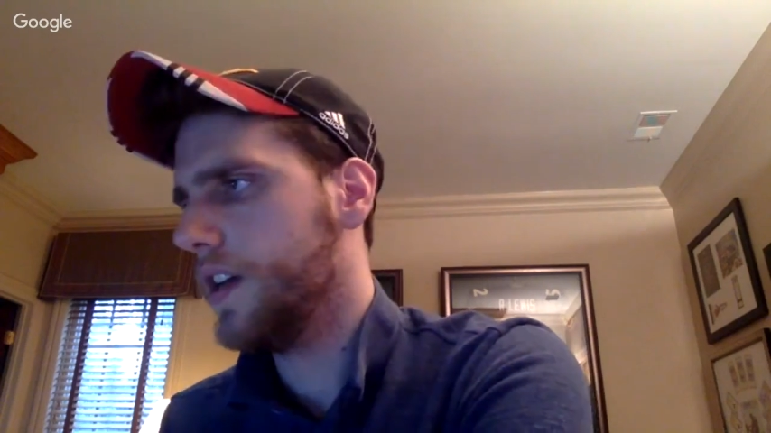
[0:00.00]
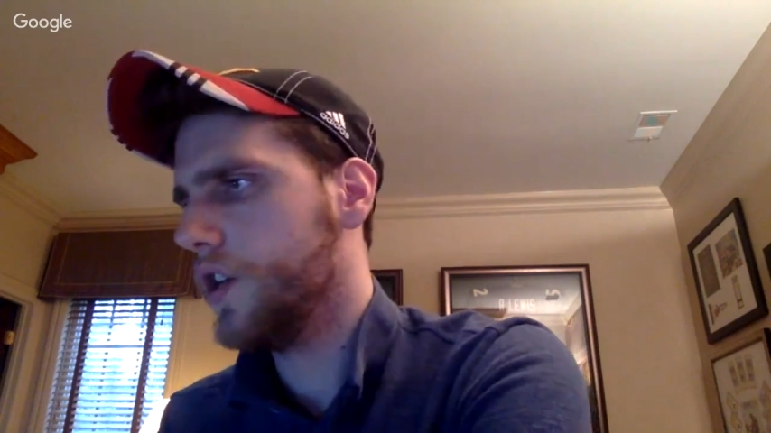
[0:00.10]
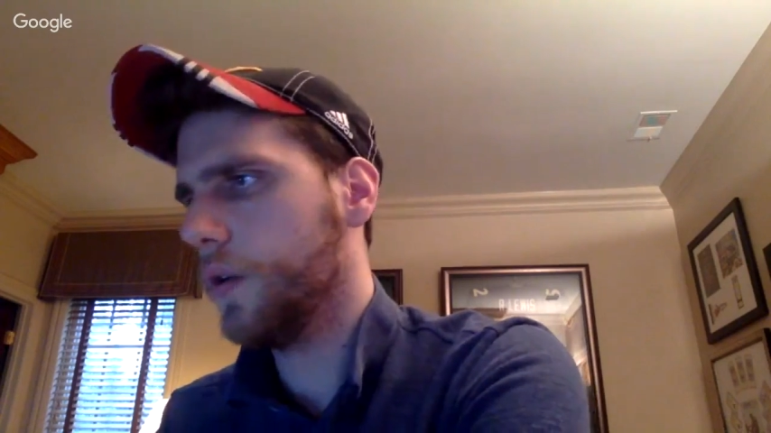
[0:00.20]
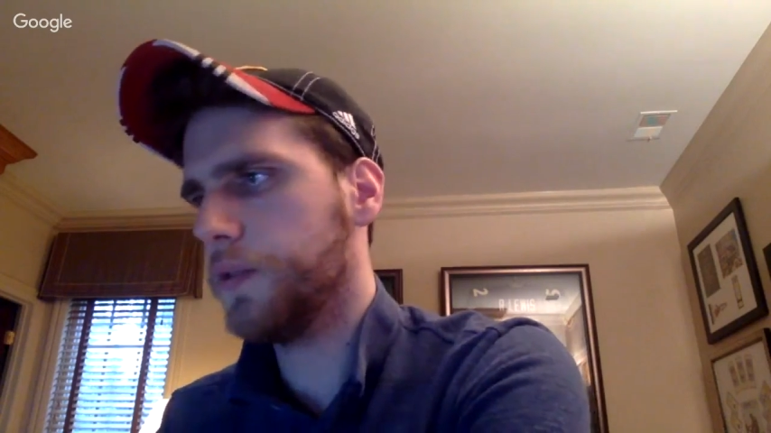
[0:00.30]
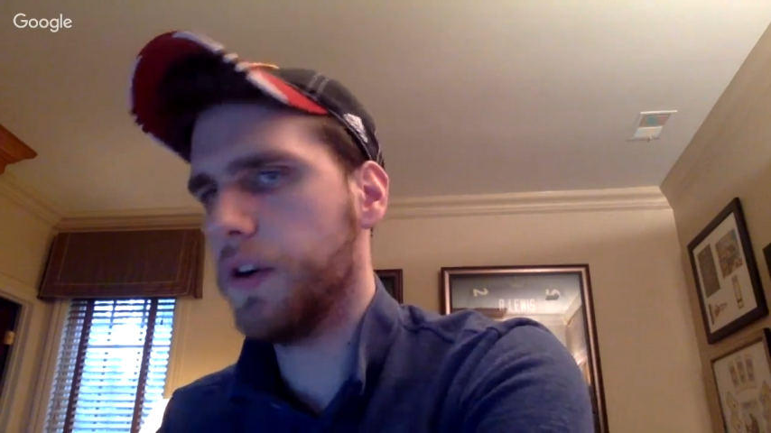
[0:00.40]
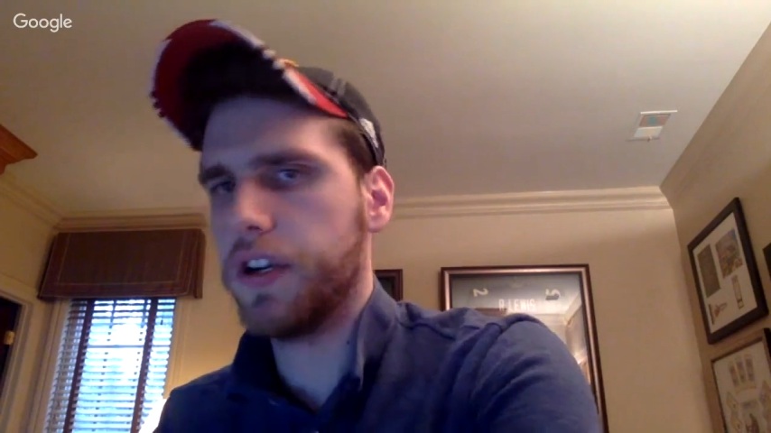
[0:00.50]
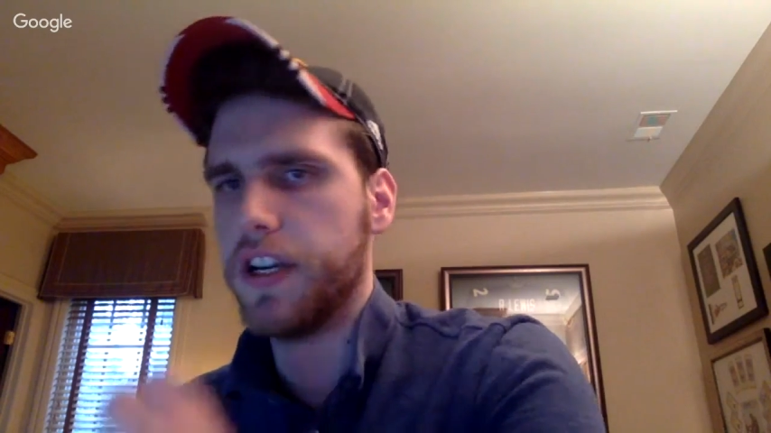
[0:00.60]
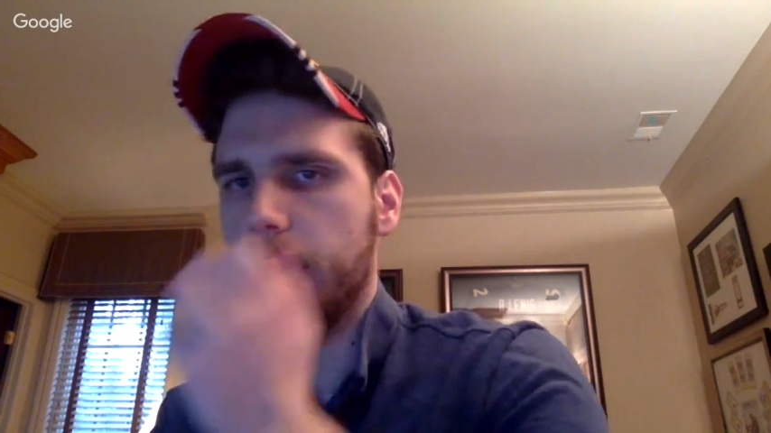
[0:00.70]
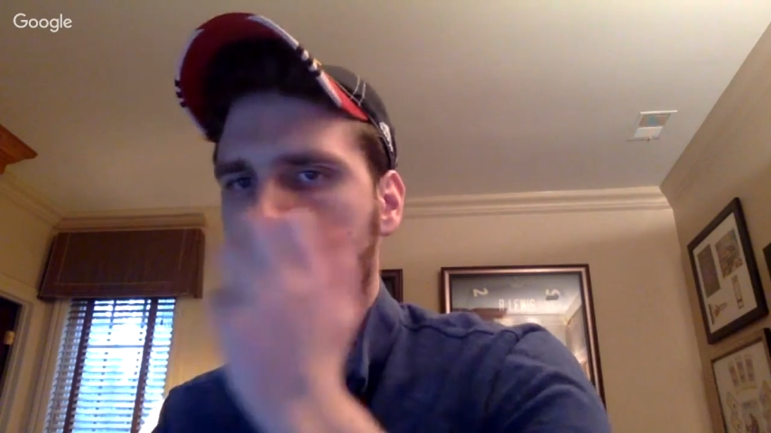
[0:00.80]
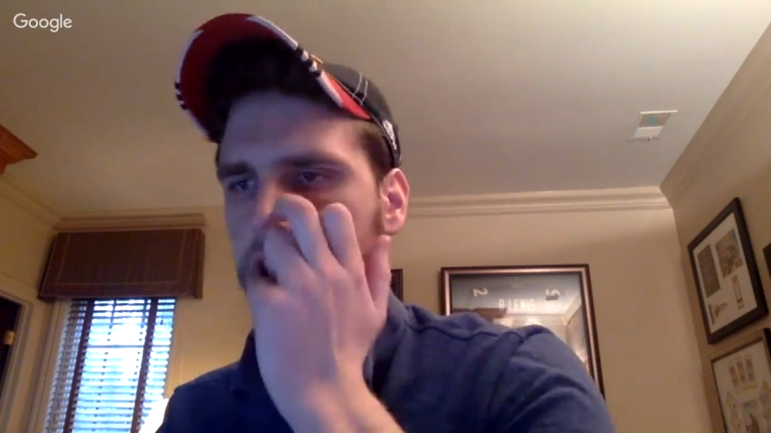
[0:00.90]
You always wonder,
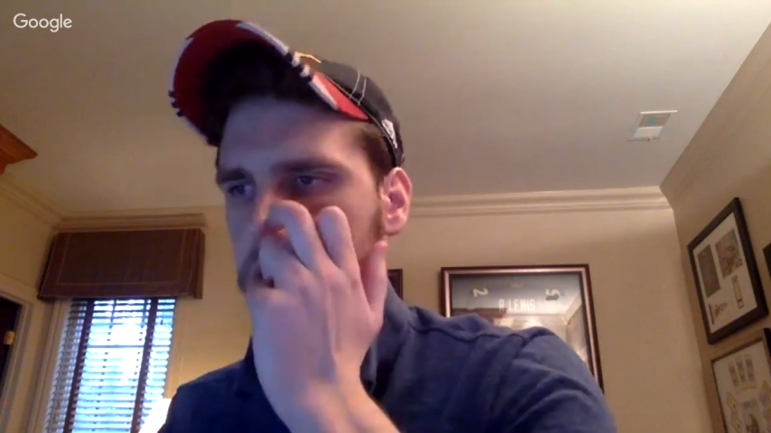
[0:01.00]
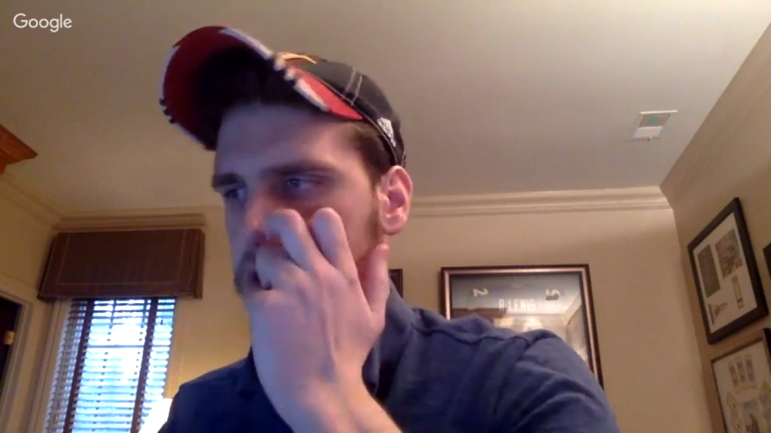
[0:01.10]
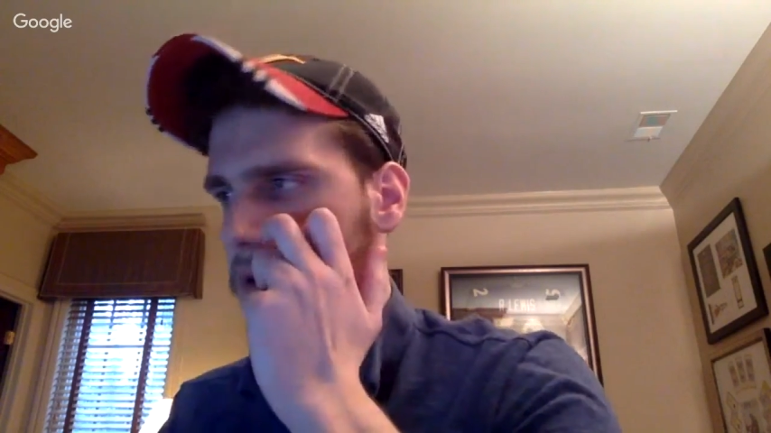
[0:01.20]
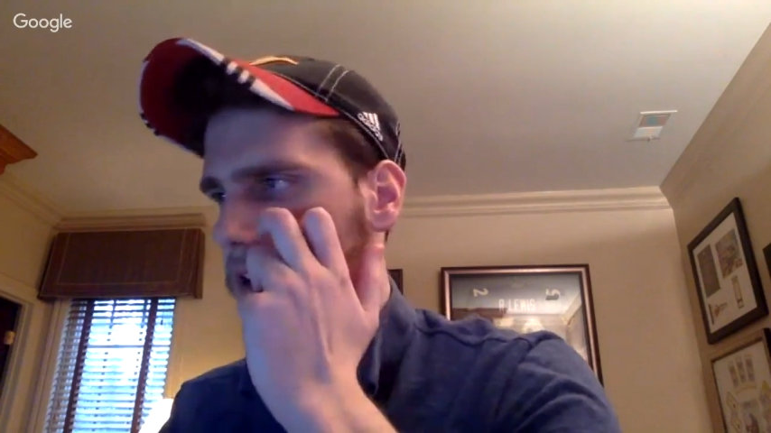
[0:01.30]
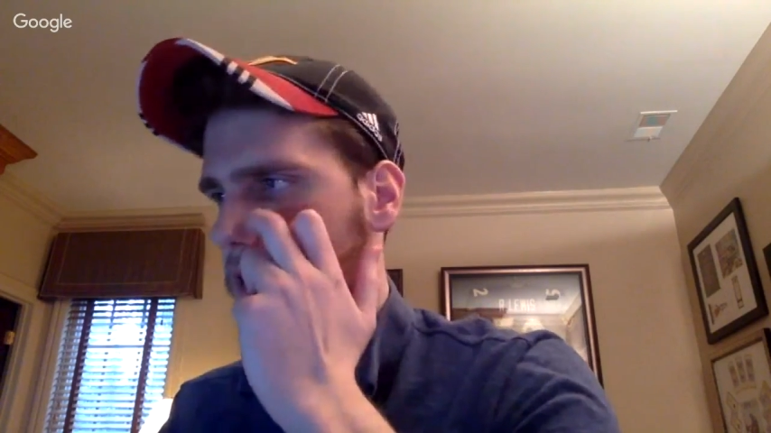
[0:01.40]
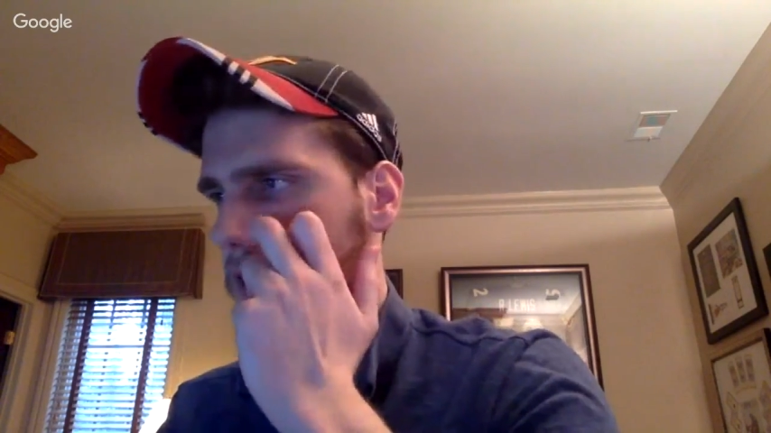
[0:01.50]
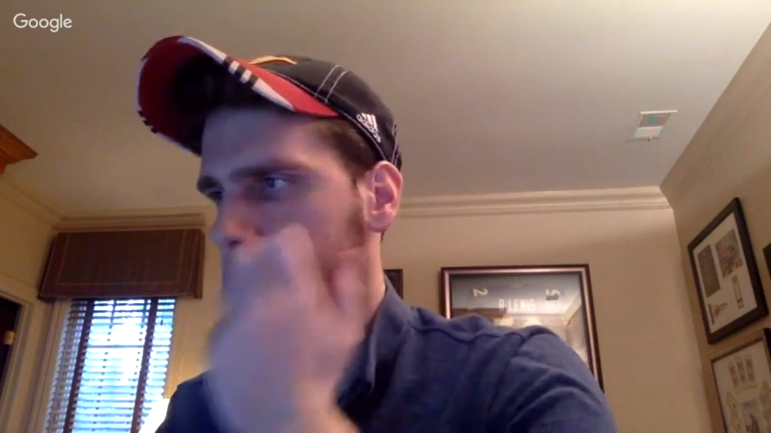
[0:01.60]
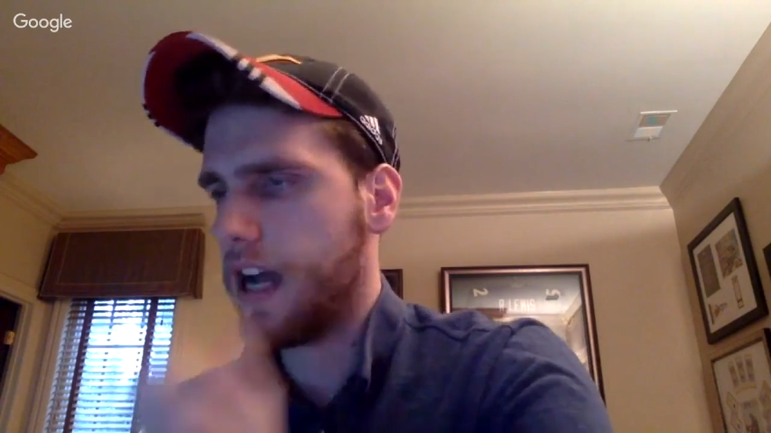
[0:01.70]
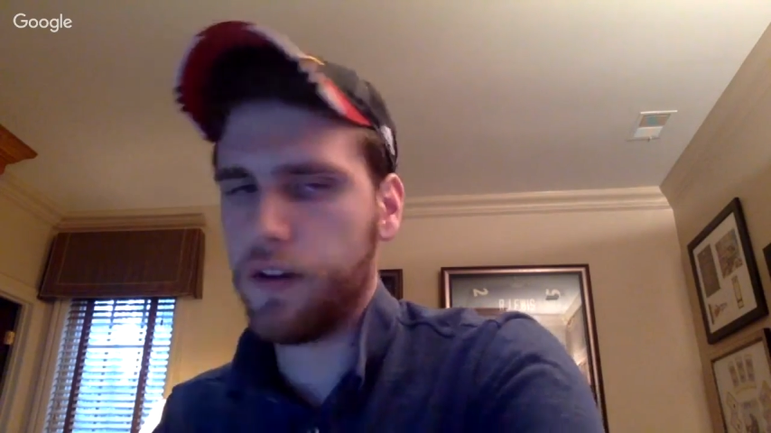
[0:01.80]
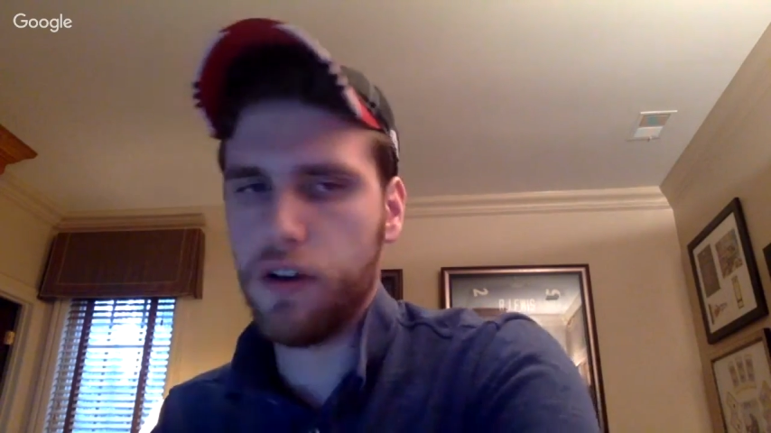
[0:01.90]
you got to wonder what's going on in the
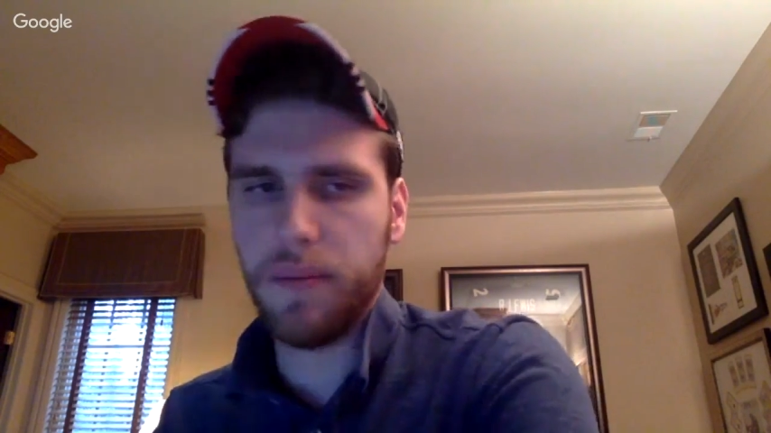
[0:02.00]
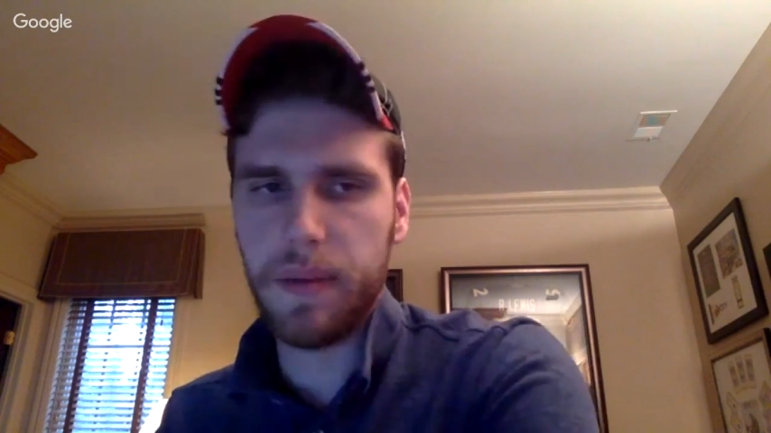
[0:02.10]
locker room.